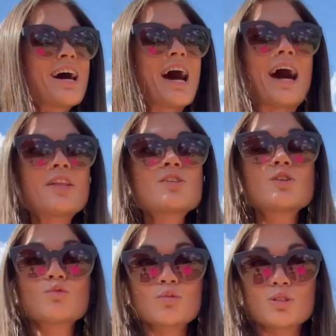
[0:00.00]

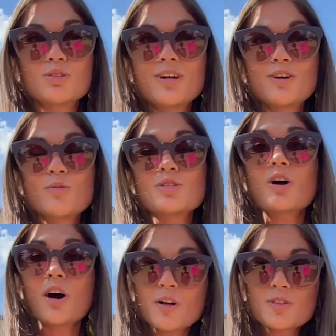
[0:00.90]
Allison Rude, who is
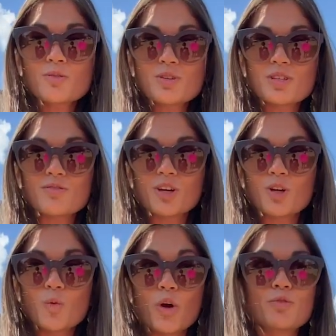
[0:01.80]
also receiving an
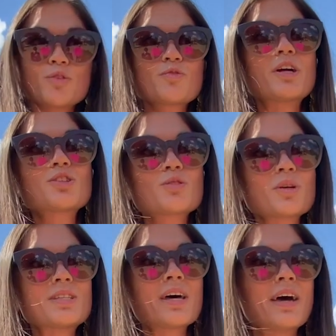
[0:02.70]
award for French
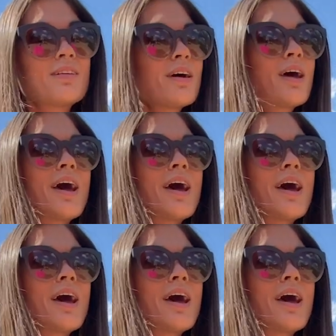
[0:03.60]
310,